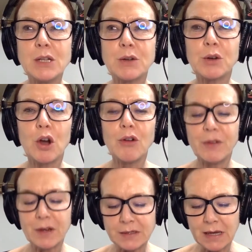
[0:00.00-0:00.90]
So
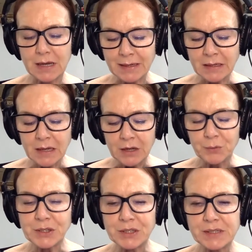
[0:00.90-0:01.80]
COVID,
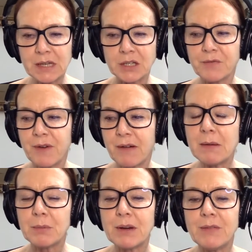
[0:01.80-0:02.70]
if we just touch
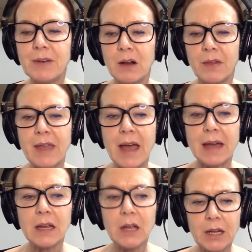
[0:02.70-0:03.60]
very briefly on
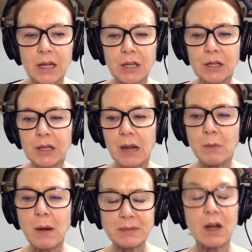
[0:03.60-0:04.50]
that,
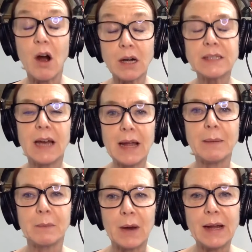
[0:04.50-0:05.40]
it was a hard
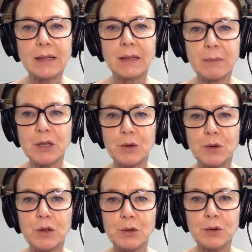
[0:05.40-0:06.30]
time, right?
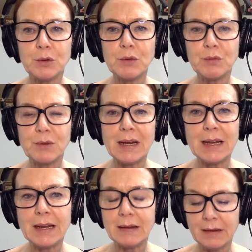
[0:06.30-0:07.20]
You
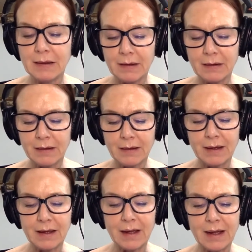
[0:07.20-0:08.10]
really
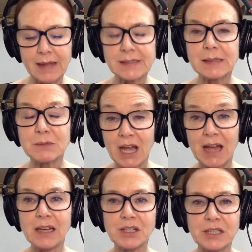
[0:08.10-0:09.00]
had some
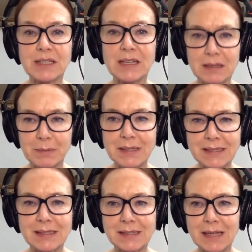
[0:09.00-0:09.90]
challenges in the
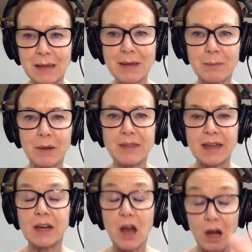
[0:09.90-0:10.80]
business. Tell me about
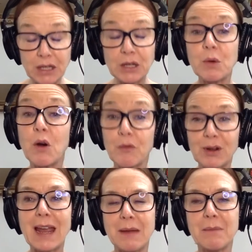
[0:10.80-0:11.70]
that and how you
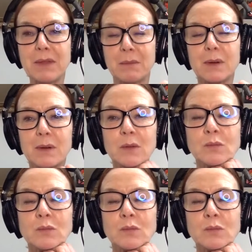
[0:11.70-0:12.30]
overcame them.